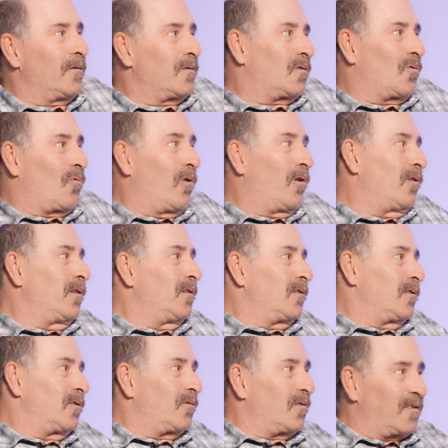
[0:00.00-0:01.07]
There's toilets,
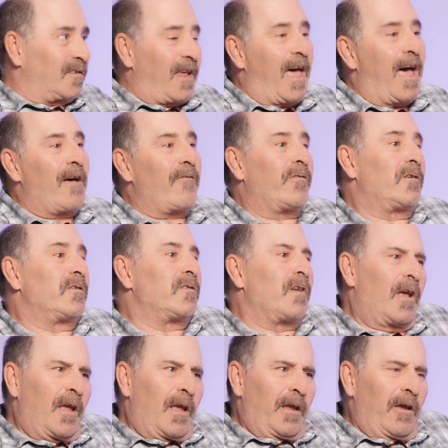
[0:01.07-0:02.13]
there's staff, there's,
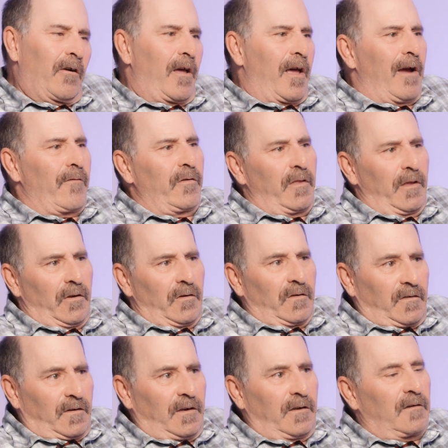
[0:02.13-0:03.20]
everything you
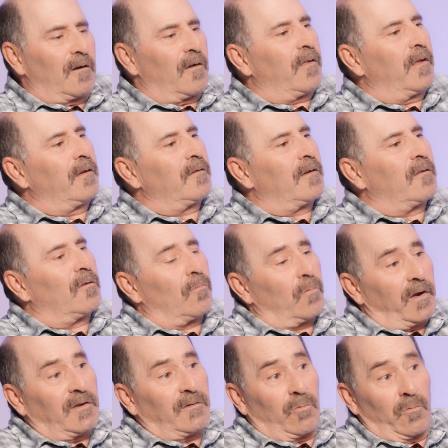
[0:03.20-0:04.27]
see are things that the
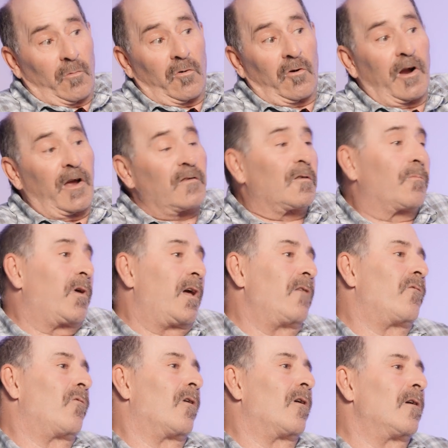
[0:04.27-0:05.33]
race promoter has to pay
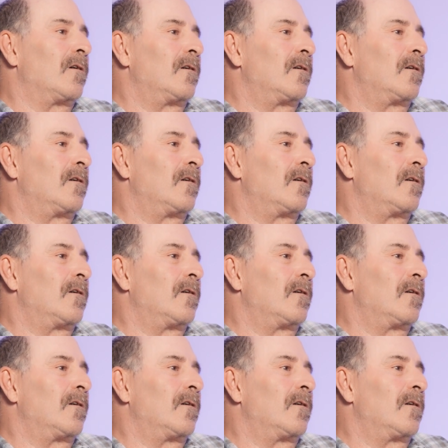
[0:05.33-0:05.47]
for.